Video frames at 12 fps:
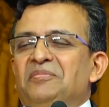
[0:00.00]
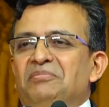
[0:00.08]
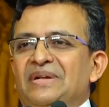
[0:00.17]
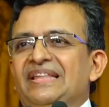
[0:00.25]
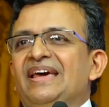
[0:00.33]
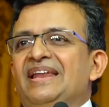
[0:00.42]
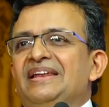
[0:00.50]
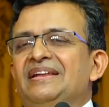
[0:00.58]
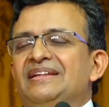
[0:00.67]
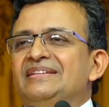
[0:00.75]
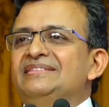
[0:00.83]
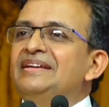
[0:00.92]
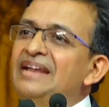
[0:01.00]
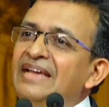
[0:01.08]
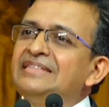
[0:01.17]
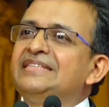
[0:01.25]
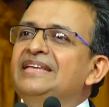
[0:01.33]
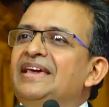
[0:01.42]
But then, the
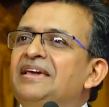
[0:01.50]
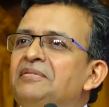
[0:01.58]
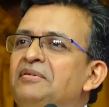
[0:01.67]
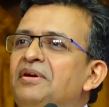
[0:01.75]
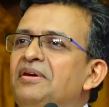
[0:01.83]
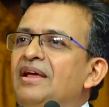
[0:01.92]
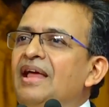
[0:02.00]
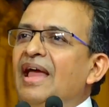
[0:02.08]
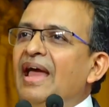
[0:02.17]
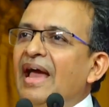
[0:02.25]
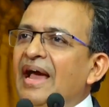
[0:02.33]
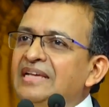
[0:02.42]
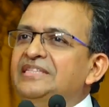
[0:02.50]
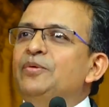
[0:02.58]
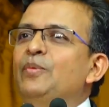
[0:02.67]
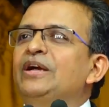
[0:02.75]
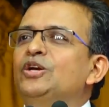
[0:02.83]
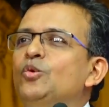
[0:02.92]
next day, as I
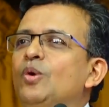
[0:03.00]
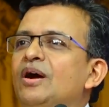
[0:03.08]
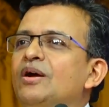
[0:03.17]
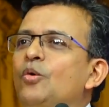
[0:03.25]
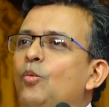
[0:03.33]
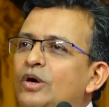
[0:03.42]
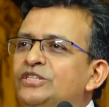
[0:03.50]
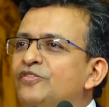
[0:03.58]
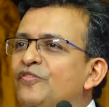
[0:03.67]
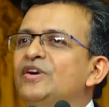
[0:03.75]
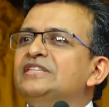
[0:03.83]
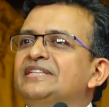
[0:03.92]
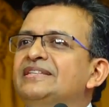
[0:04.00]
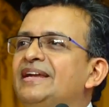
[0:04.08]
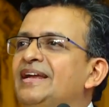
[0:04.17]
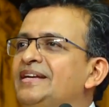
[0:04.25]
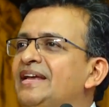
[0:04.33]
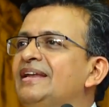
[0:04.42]
went to work, what's the first thing
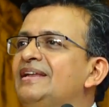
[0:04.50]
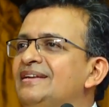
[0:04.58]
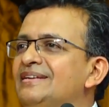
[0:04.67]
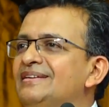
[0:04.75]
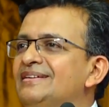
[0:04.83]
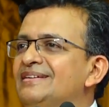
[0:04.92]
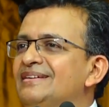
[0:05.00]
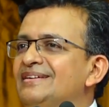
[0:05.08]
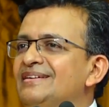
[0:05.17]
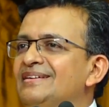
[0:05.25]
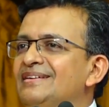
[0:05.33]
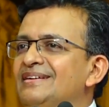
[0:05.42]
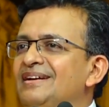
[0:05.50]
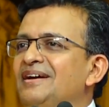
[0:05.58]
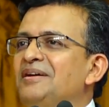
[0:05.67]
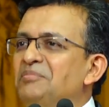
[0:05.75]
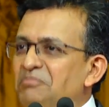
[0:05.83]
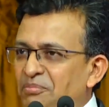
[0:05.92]
that I did?
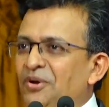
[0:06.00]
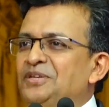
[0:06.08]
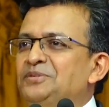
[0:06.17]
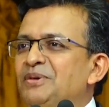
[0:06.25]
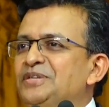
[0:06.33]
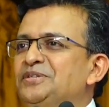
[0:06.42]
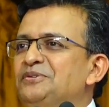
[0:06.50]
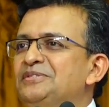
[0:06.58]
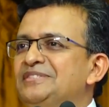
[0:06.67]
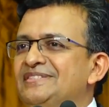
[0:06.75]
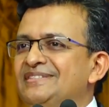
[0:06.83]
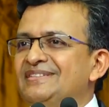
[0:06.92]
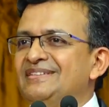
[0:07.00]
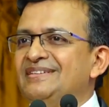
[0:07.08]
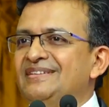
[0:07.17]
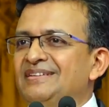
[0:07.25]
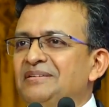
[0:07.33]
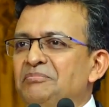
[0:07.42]
Polish my shoes.
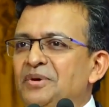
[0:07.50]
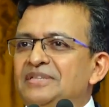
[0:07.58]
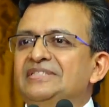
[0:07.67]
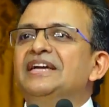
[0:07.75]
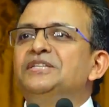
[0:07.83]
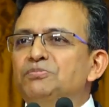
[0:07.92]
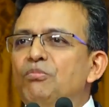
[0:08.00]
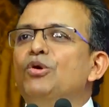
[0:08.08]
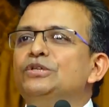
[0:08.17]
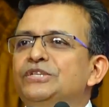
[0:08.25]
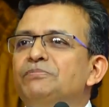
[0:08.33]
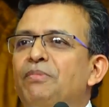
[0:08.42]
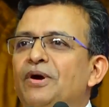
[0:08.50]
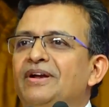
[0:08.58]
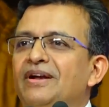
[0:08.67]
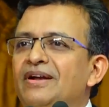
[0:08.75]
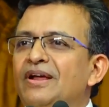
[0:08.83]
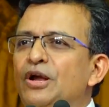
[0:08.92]
Because that's most
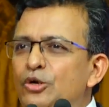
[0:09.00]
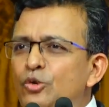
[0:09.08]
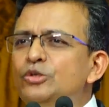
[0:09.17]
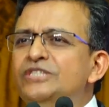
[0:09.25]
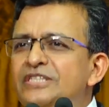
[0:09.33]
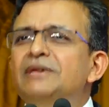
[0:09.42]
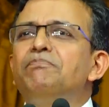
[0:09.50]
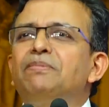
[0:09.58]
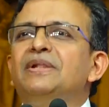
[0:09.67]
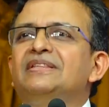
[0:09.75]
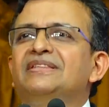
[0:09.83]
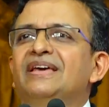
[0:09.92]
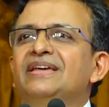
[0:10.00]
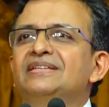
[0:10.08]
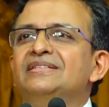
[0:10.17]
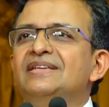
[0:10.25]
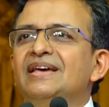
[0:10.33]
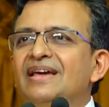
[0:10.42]
important. Do simple
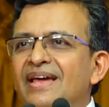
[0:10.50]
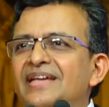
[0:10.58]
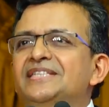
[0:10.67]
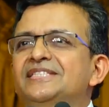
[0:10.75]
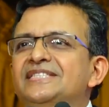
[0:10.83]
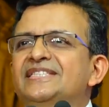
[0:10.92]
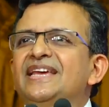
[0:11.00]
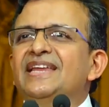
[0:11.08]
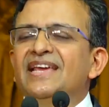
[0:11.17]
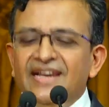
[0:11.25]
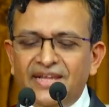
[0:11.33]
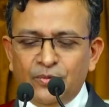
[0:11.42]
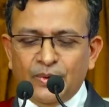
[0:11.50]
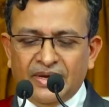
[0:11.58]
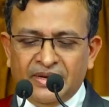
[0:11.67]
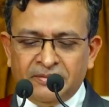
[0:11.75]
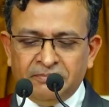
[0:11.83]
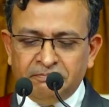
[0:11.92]
things exceedingly
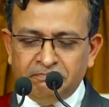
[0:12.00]
well.